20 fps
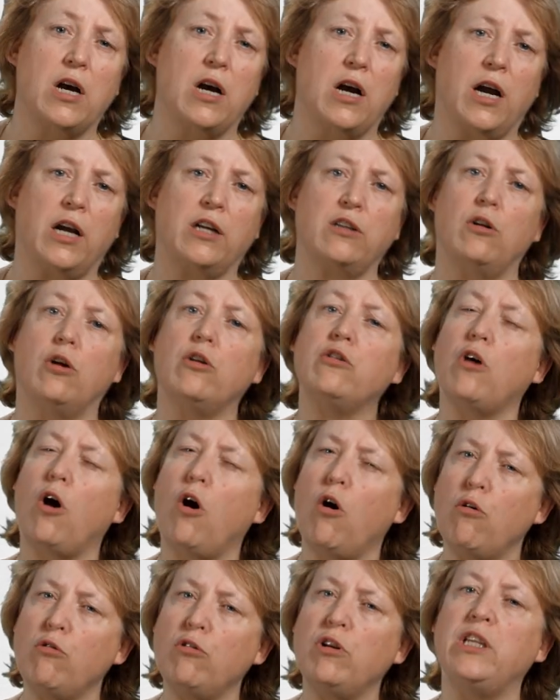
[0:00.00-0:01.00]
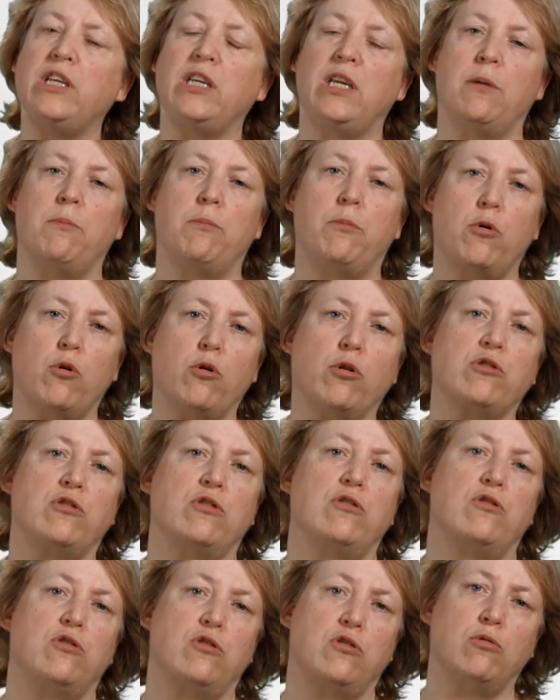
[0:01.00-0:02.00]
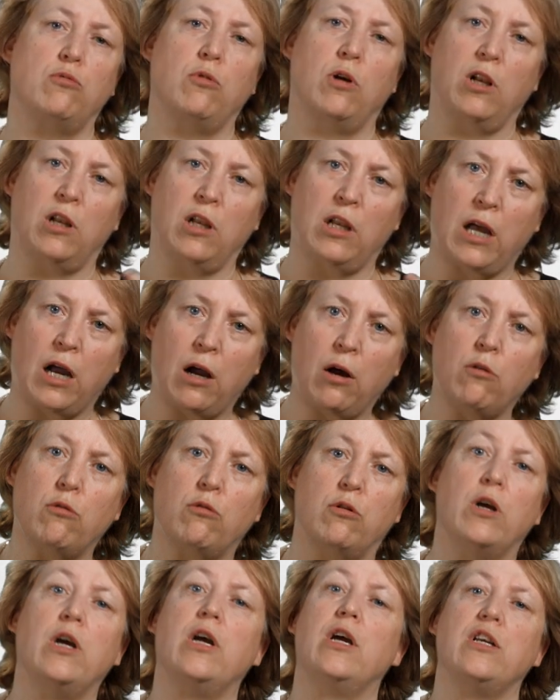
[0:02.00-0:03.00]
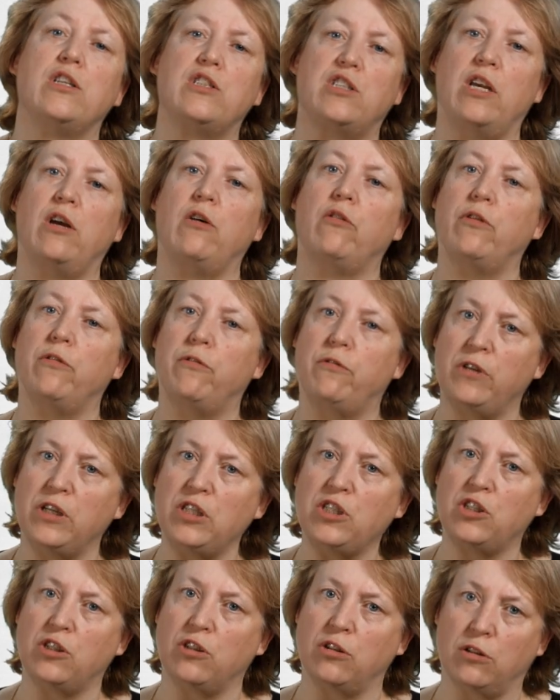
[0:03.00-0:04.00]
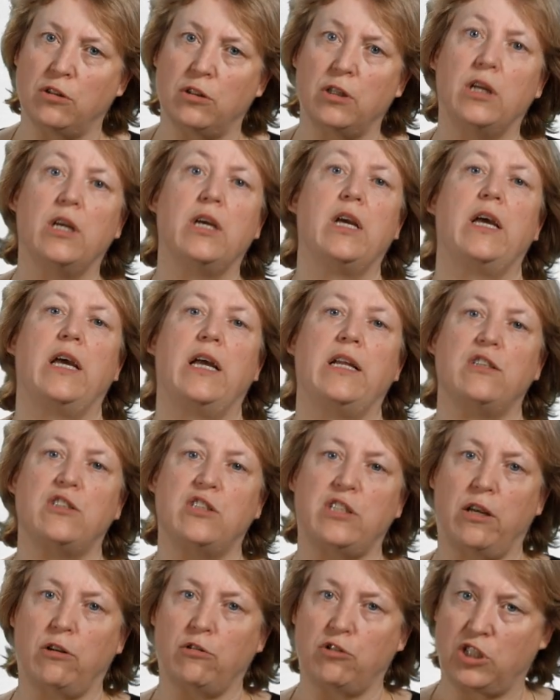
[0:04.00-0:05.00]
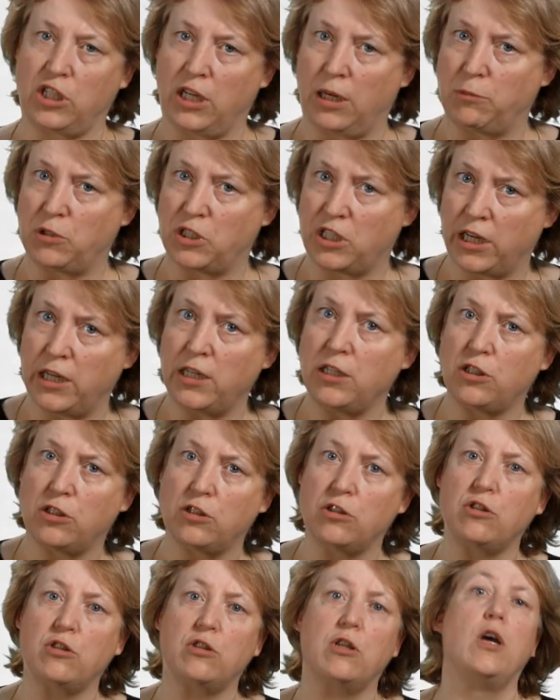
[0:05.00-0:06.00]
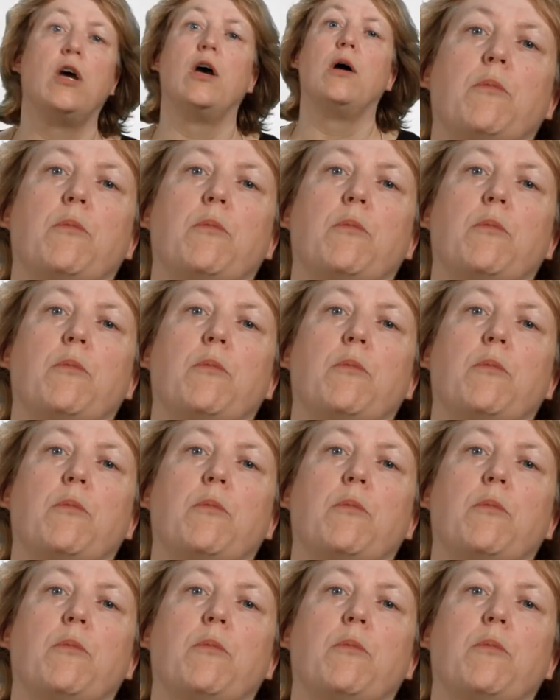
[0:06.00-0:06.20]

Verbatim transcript: are not only important to allow cell division and cell shape changes,